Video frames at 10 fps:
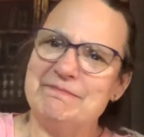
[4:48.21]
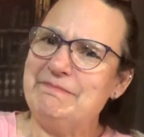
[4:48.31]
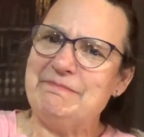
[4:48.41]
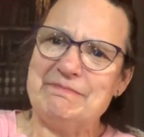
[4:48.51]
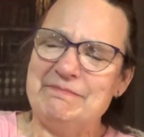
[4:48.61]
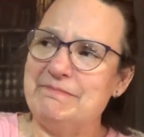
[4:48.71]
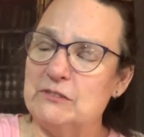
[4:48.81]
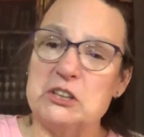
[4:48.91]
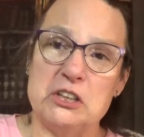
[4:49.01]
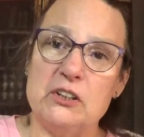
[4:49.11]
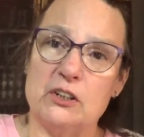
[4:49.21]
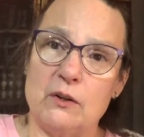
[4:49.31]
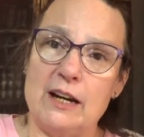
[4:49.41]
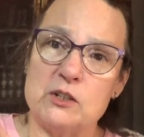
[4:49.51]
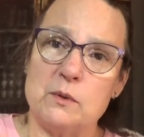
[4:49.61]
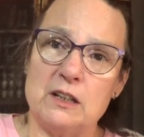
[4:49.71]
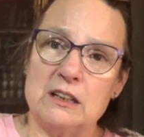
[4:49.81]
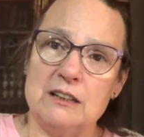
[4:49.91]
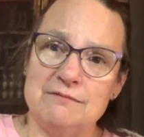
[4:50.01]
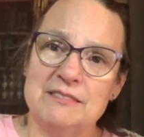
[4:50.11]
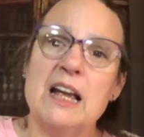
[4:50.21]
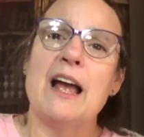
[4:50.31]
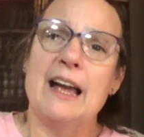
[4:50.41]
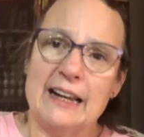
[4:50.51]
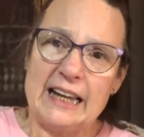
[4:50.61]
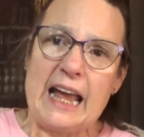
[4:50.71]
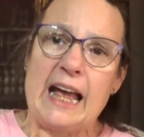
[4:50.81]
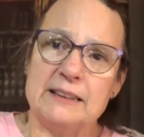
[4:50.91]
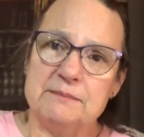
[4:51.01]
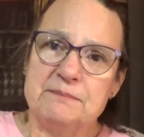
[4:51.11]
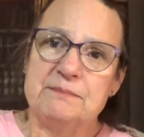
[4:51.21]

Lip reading: Mm-mm-mm. Did you hear the crash a while ago? Cat.